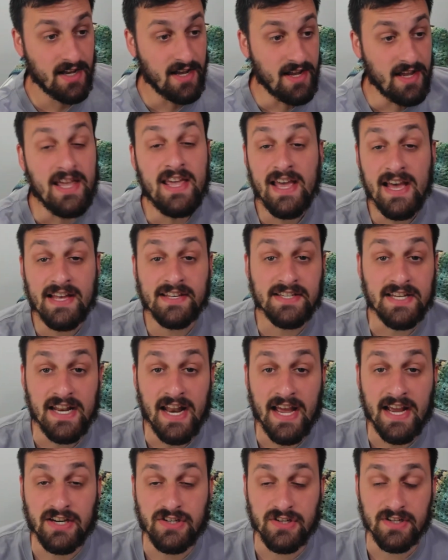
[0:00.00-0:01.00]
He has
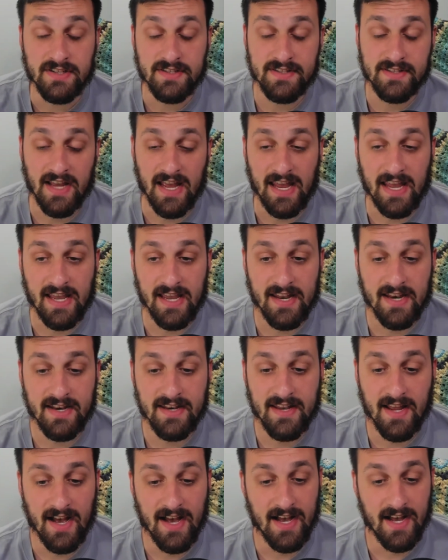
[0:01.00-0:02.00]
connections,
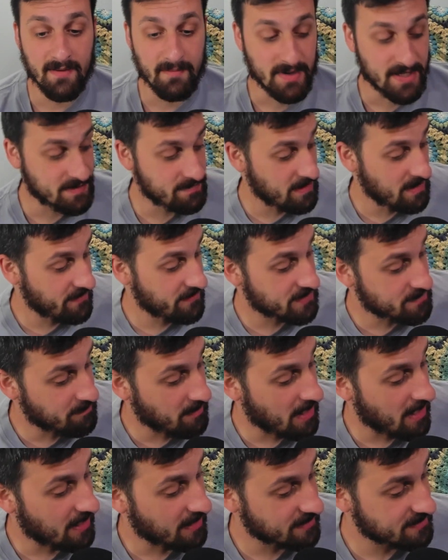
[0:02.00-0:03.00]
and um, it's been in this
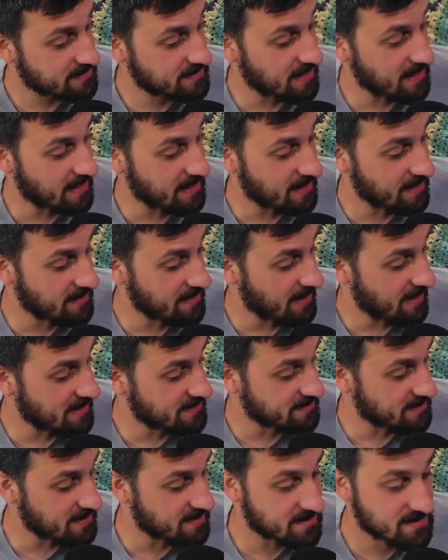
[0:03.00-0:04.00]
box, and
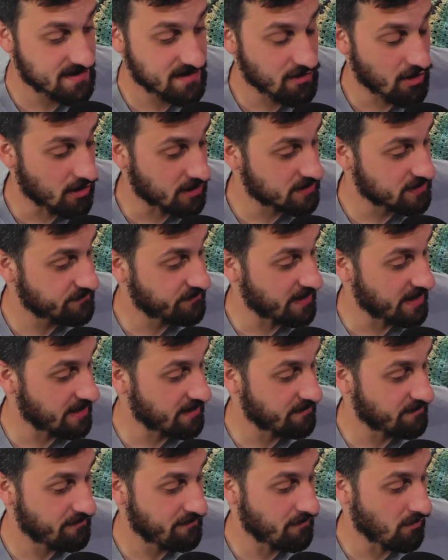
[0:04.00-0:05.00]
as a Seahawks
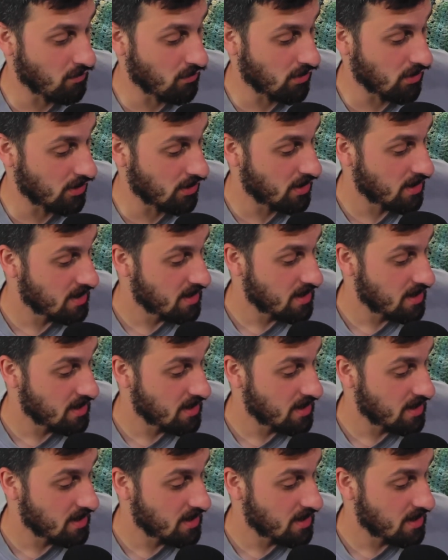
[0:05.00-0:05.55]
fan for